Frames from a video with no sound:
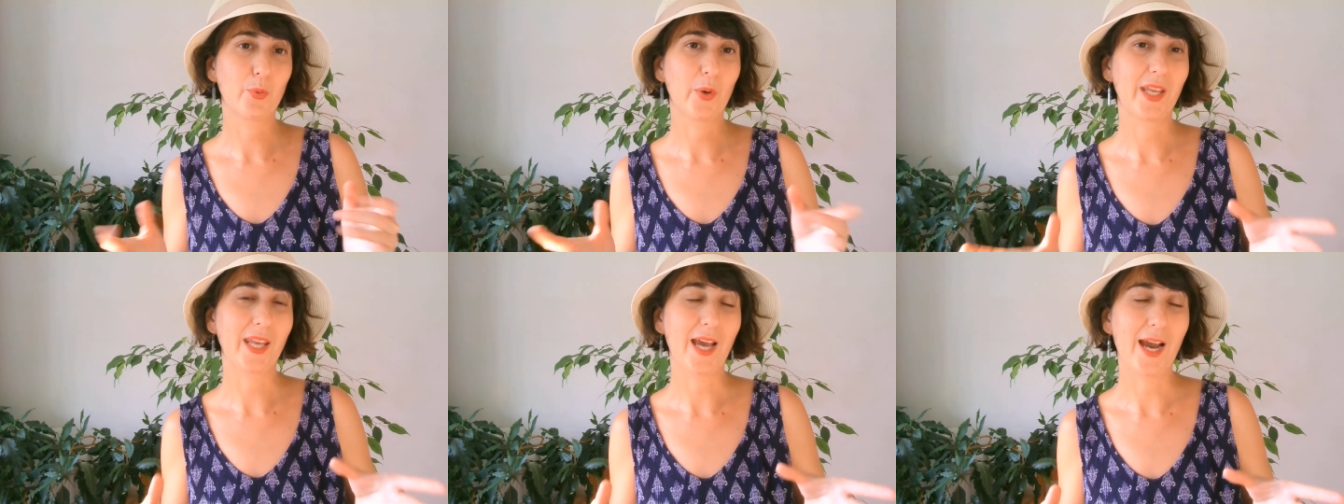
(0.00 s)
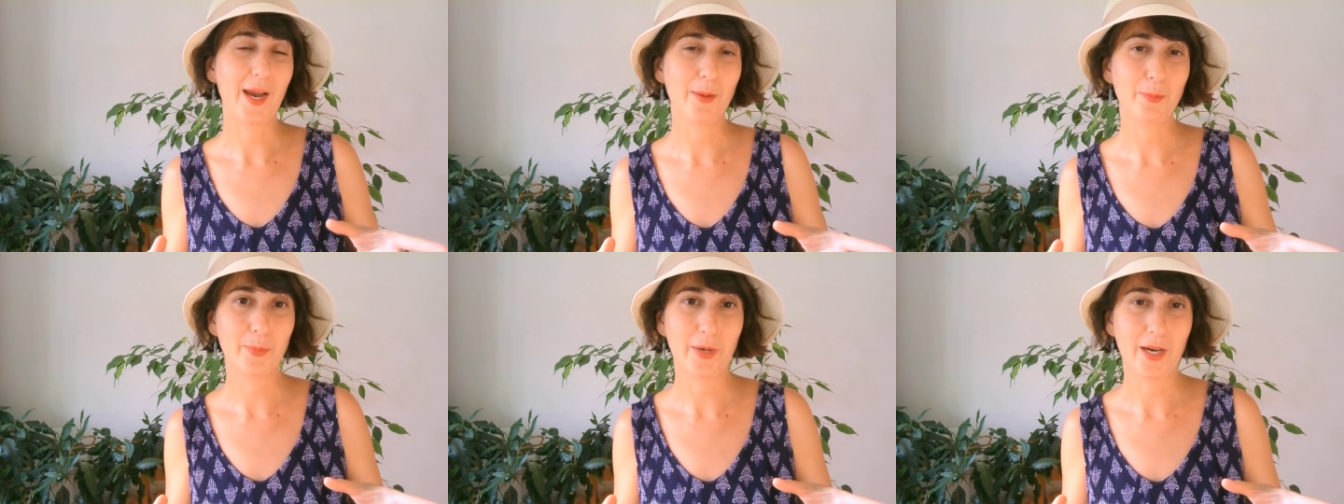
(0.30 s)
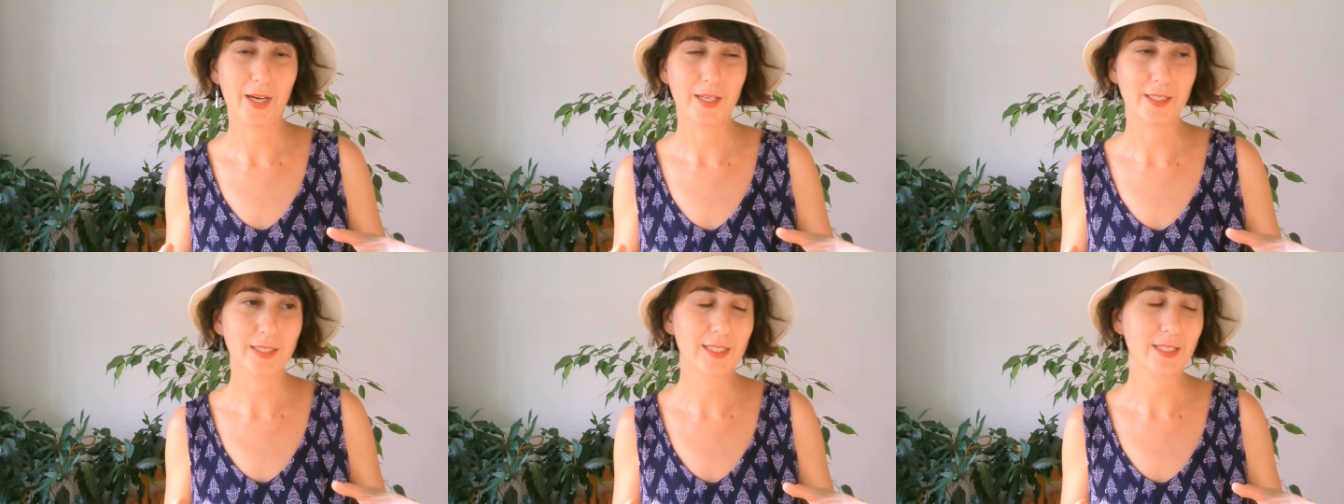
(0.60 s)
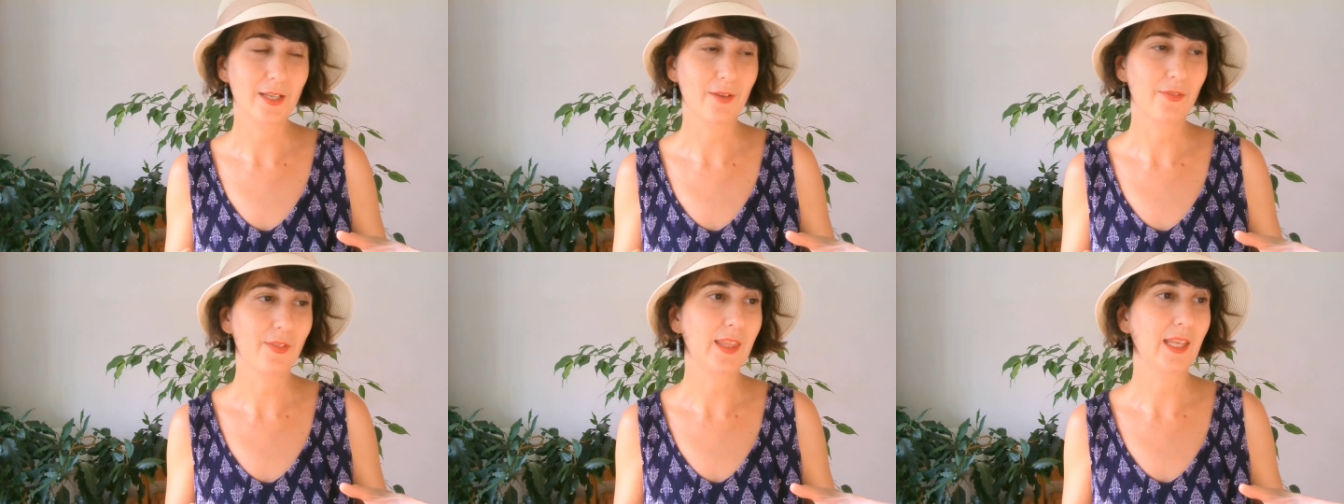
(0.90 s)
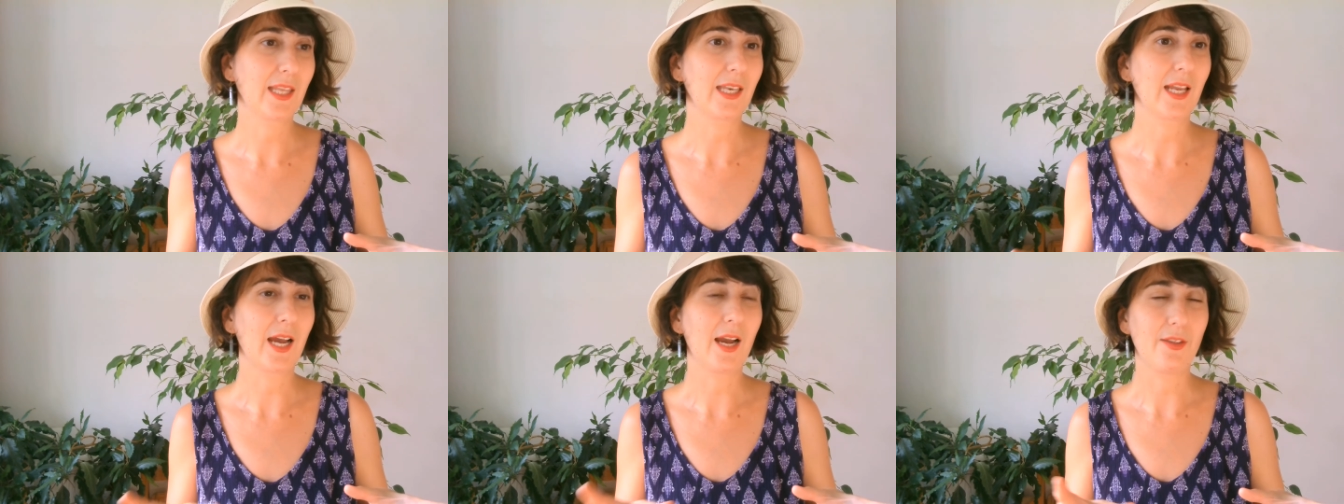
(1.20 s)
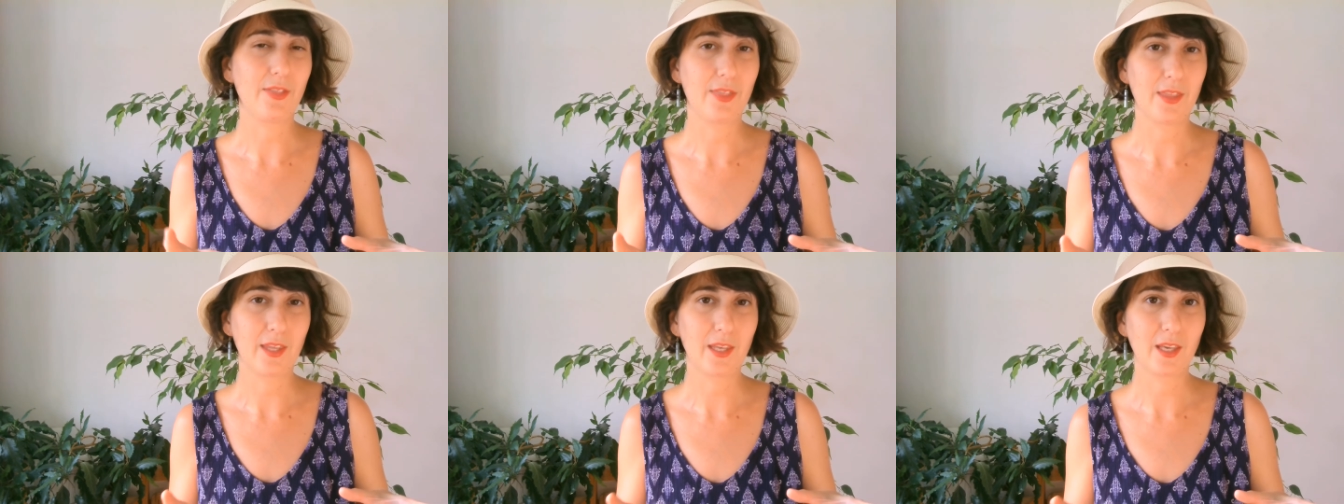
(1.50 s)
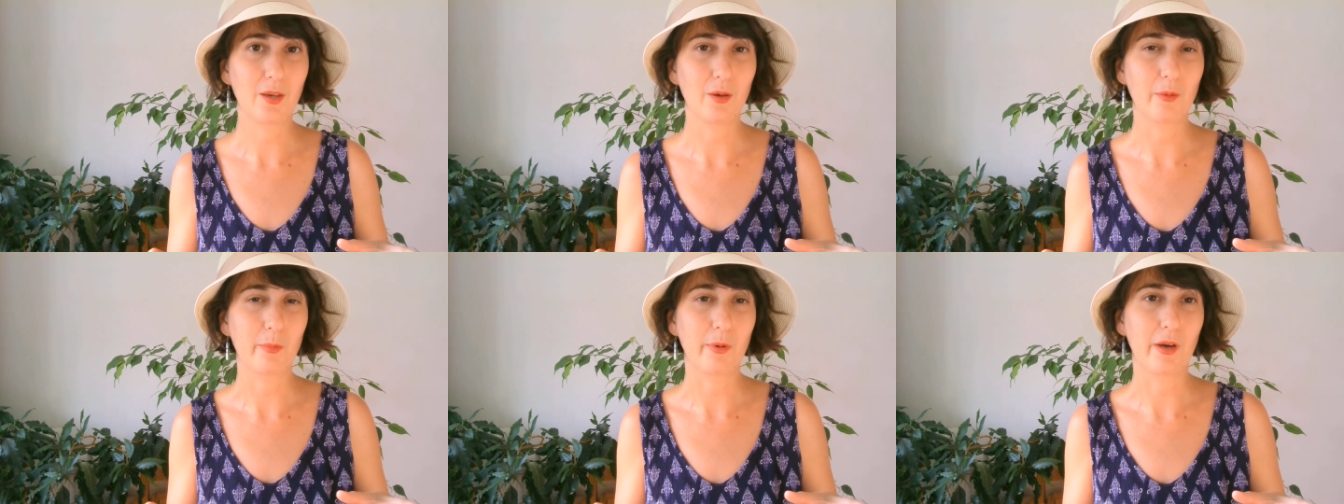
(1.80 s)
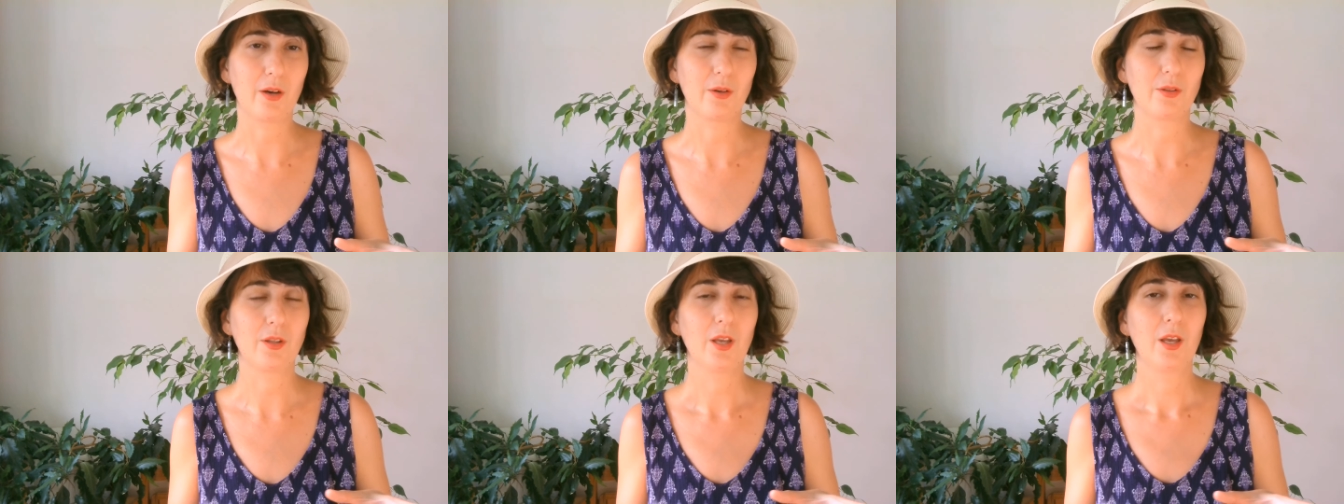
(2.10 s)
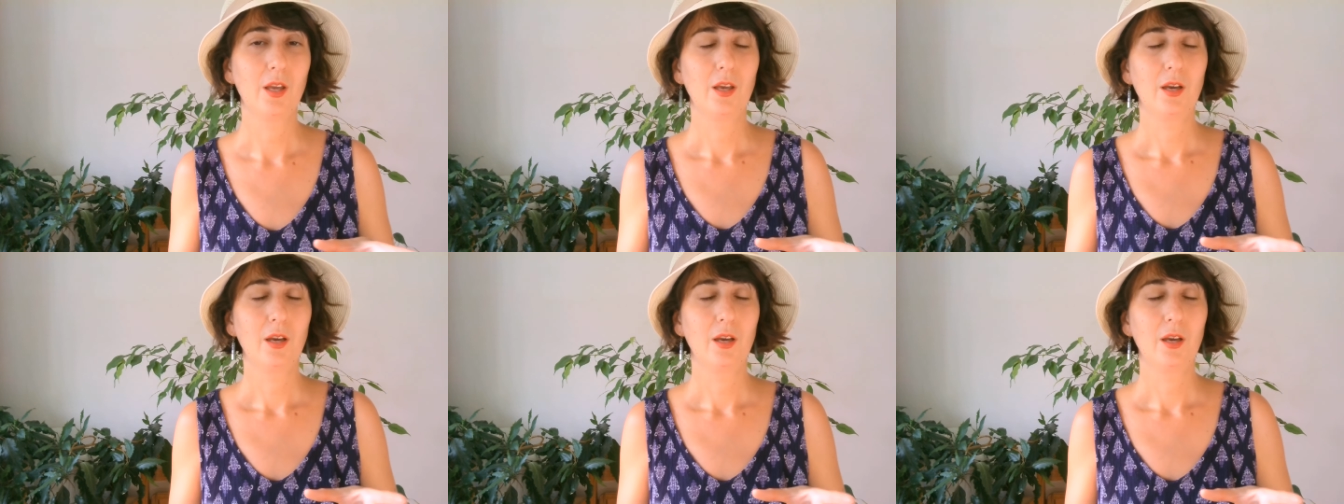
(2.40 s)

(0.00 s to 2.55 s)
when I'm buying something, I think about